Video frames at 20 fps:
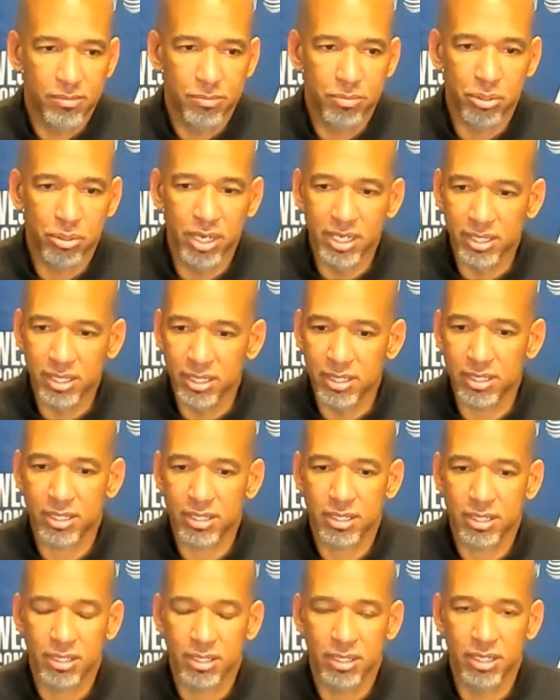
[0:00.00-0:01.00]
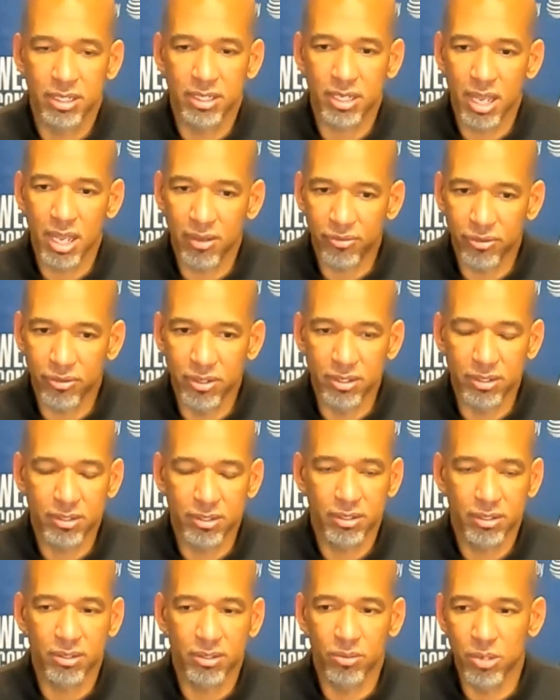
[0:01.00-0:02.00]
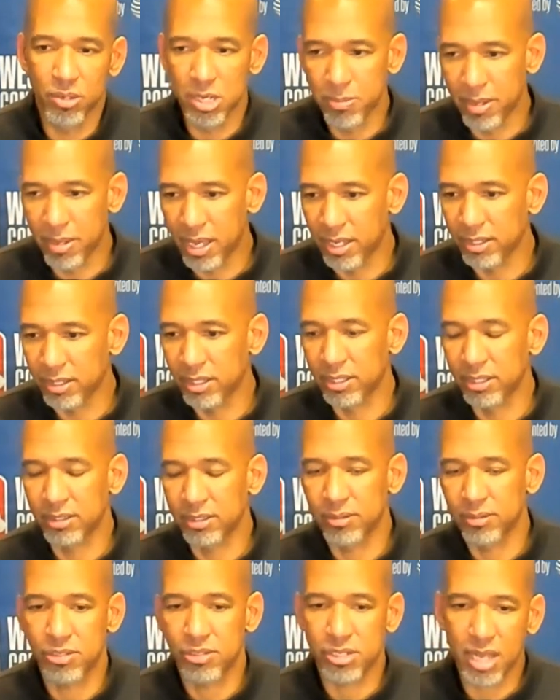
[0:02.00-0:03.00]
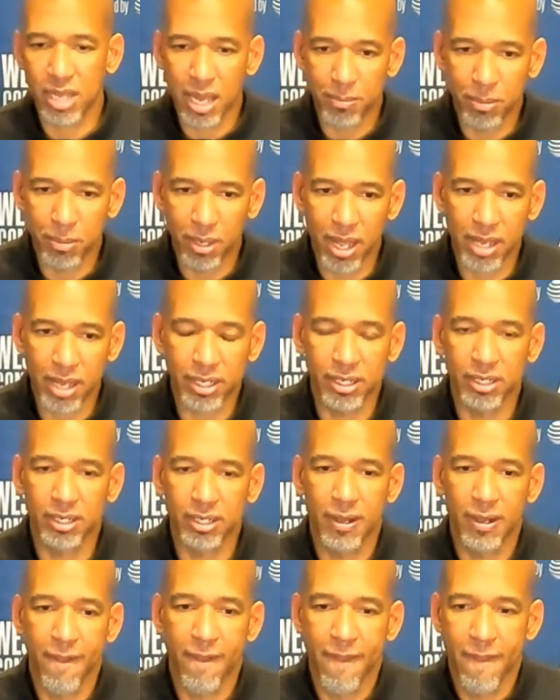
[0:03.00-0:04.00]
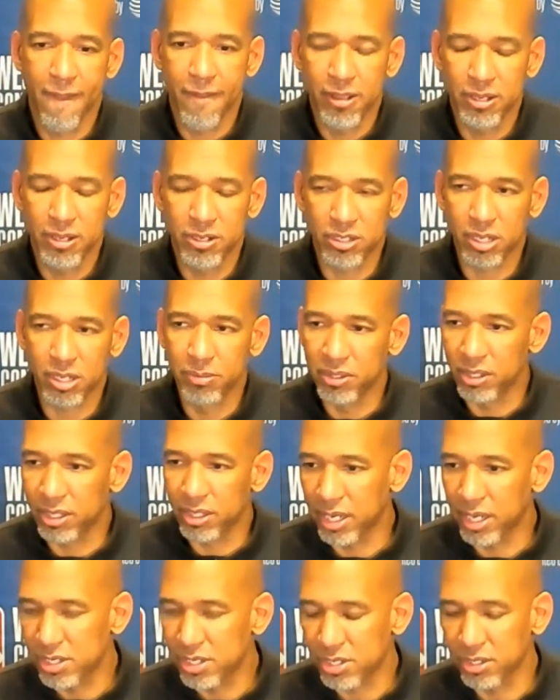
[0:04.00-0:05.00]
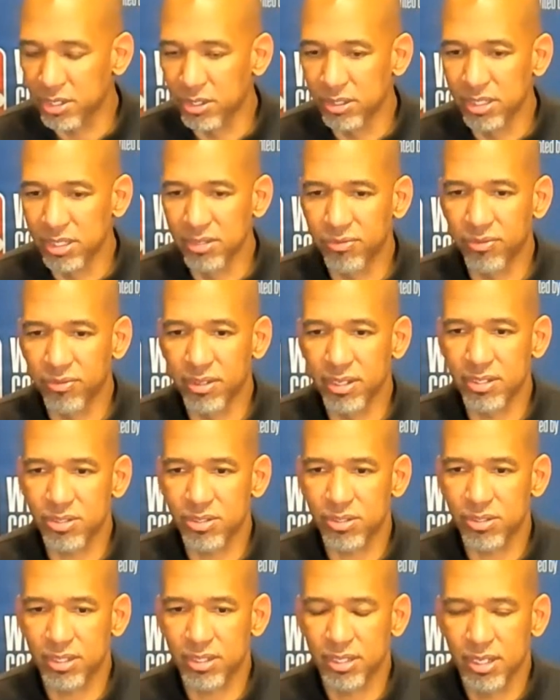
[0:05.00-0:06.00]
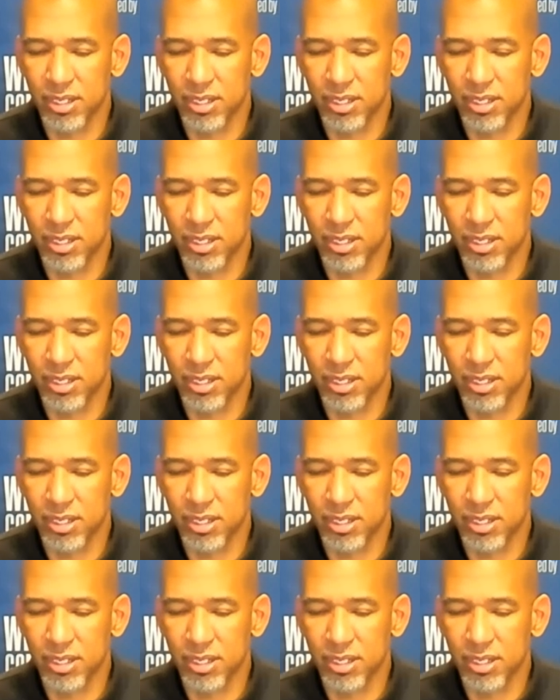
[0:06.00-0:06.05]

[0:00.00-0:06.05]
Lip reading: presence, his effort, the rebounding, shot blocking, his communication on defense,